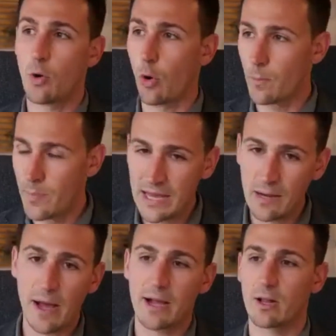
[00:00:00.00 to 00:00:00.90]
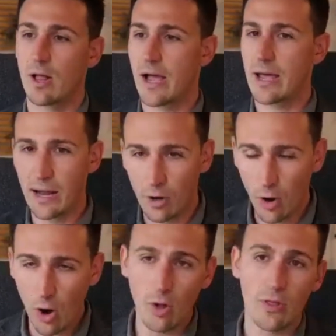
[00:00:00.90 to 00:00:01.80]
or ping my client and
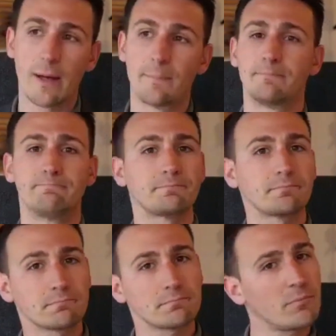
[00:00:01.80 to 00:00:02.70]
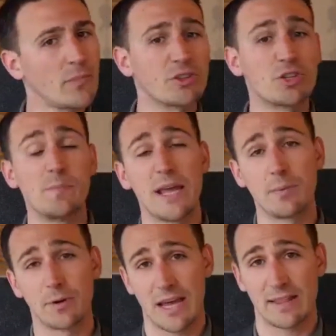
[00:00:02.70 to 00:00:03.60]
call them to be
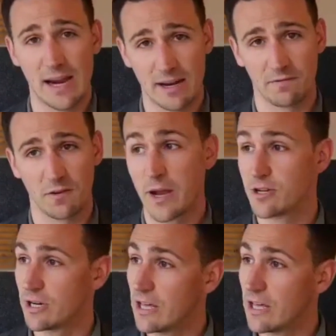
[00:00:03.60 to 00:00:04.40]
able to get that information?